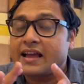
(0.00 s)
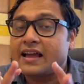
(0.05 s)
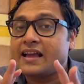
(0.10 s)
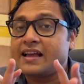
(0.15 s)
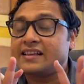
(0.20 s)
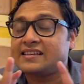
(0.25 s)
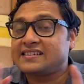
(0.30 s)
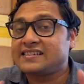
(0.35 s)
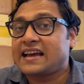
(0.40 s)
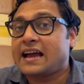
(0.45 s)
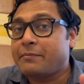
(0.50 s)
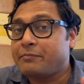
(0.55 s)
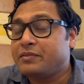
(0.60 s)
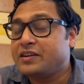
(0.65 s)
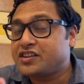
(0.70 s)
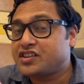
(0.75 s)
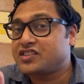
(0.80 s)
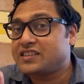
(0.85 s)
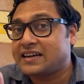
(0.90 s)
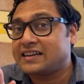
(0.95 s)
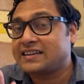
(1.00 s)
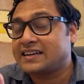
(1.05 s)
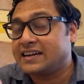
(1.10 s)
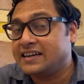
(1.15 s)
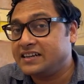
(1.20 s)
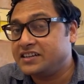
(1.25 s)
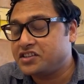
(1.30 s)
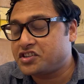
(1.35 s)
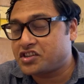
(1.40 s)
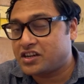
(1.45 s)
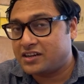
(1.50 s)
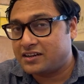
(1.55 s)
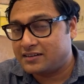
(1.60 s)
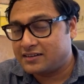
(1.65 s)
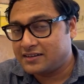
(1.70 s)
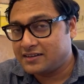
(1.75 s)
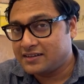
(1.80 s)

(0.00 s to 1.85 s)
established that condition